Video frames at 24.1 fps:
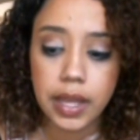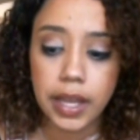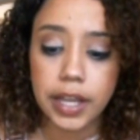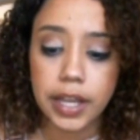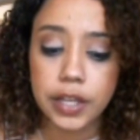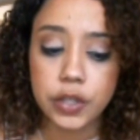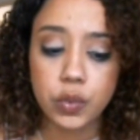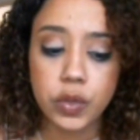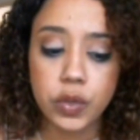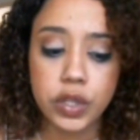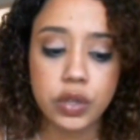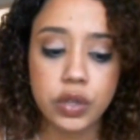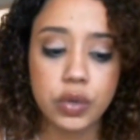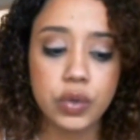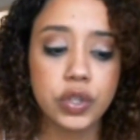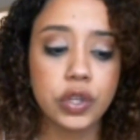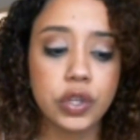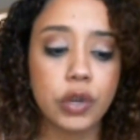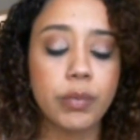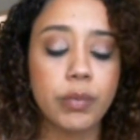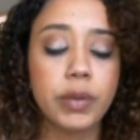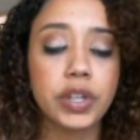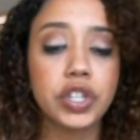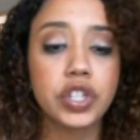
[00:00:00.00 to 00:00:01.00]
Because we do
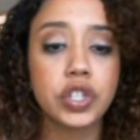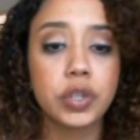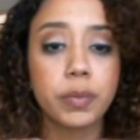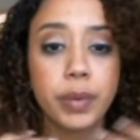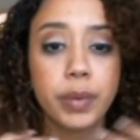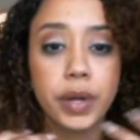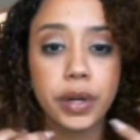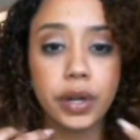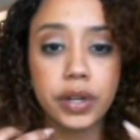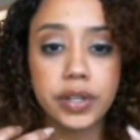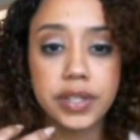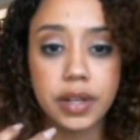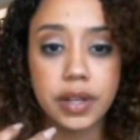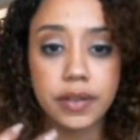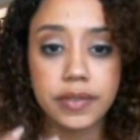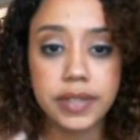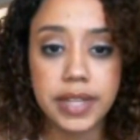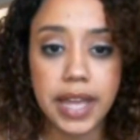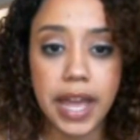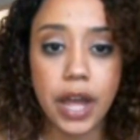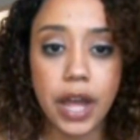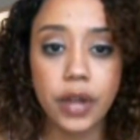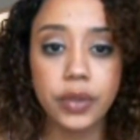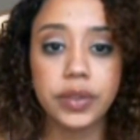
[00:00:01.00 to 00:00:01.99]
so much to put ourselves
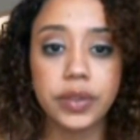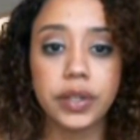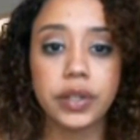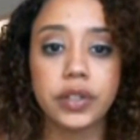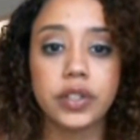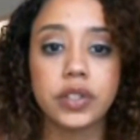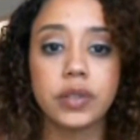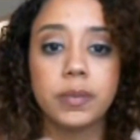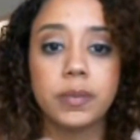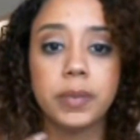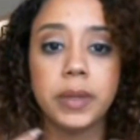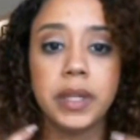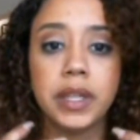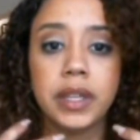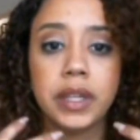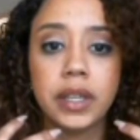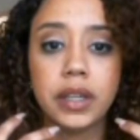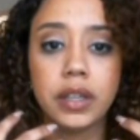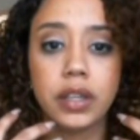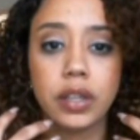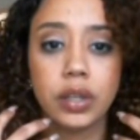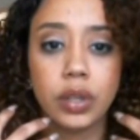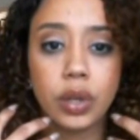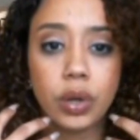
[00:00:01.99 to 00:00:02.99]
out there to
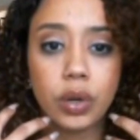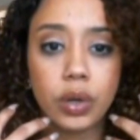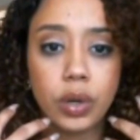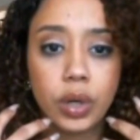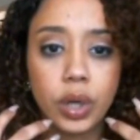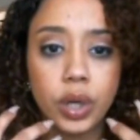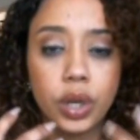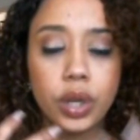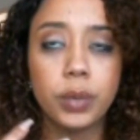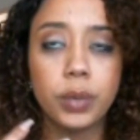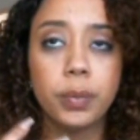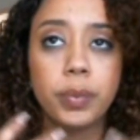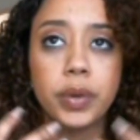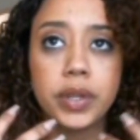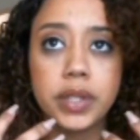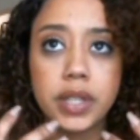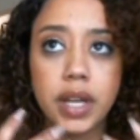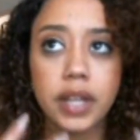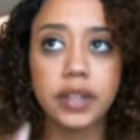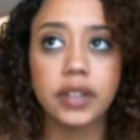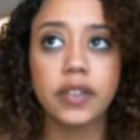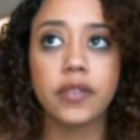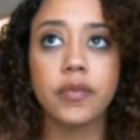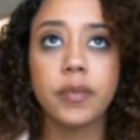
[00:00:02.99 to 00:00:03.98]
be, you know, a good,
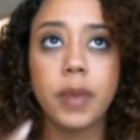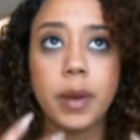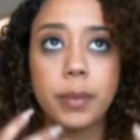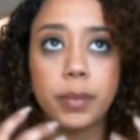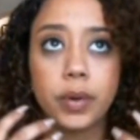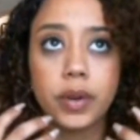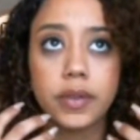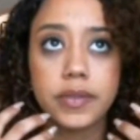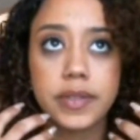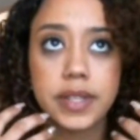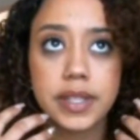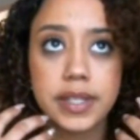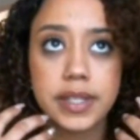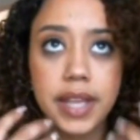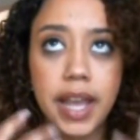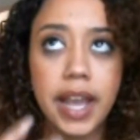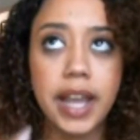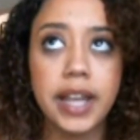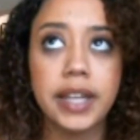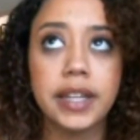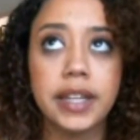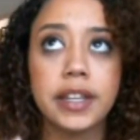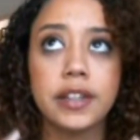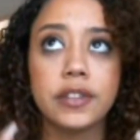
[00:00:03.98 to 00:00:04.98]
productive member of
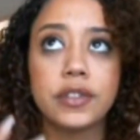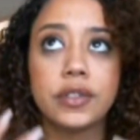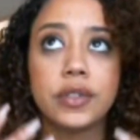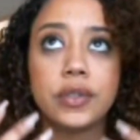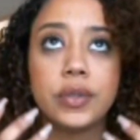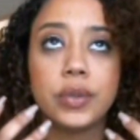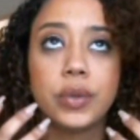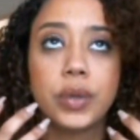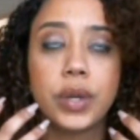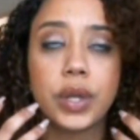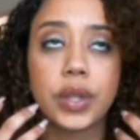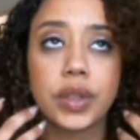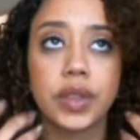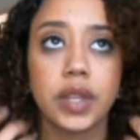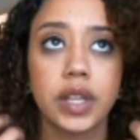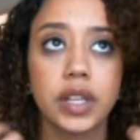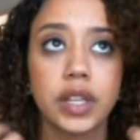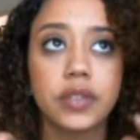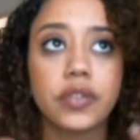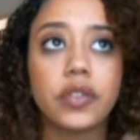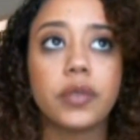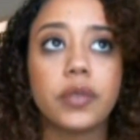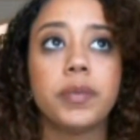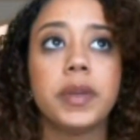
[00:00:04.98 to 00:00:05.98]
society and to do good
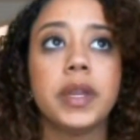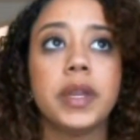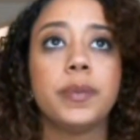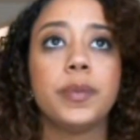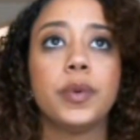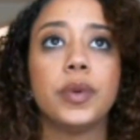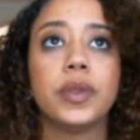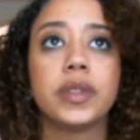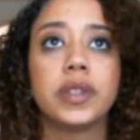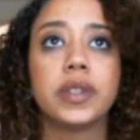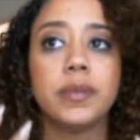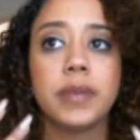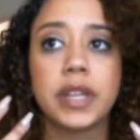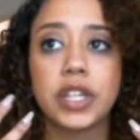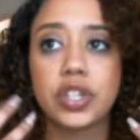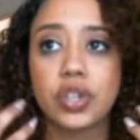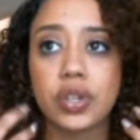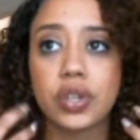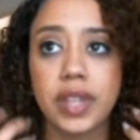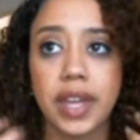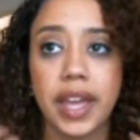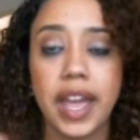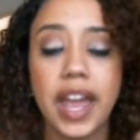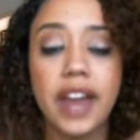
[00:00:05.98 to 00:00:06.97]
things for people and to make
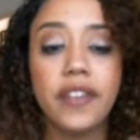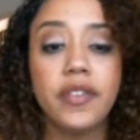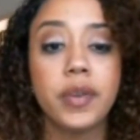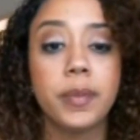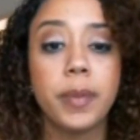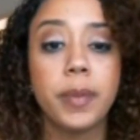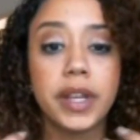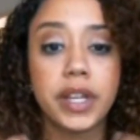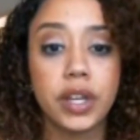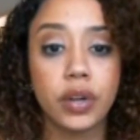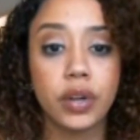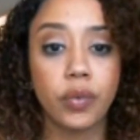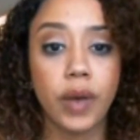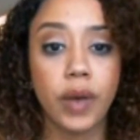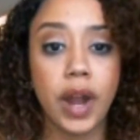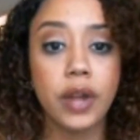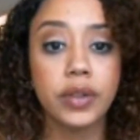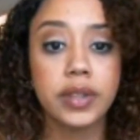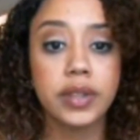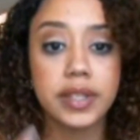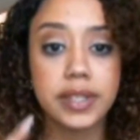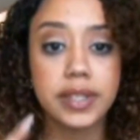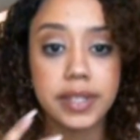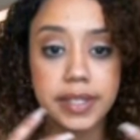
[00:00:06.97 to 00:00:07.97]
sure that everybody
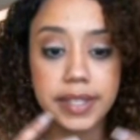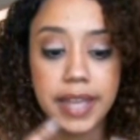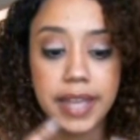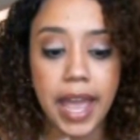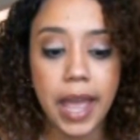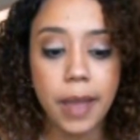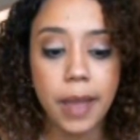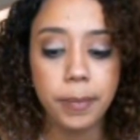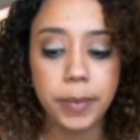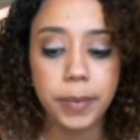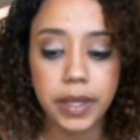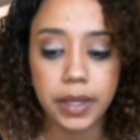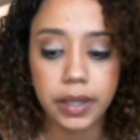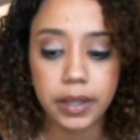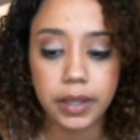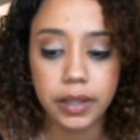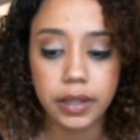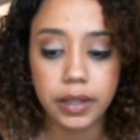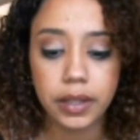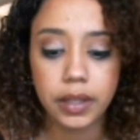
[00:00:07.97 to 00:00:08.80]
around us is happy.